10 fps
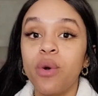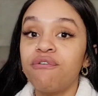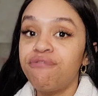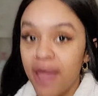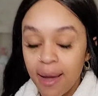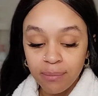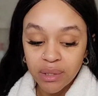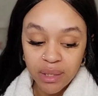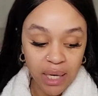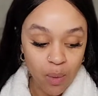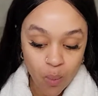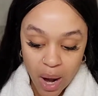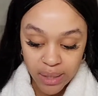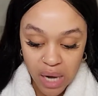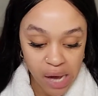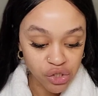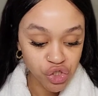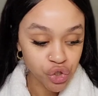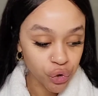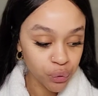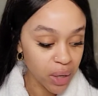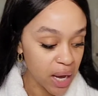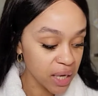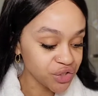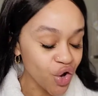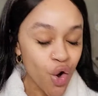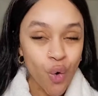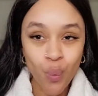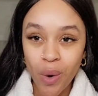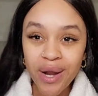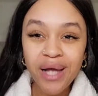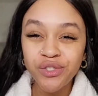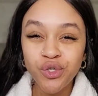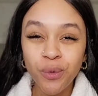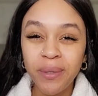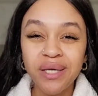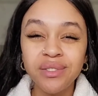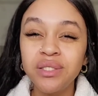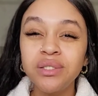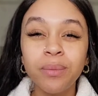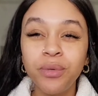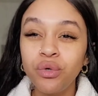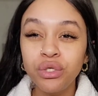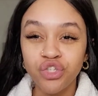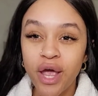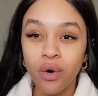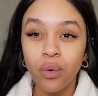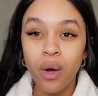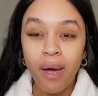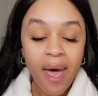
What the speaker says: We're family, and why not show you guys what I do, because this is a beauty channel.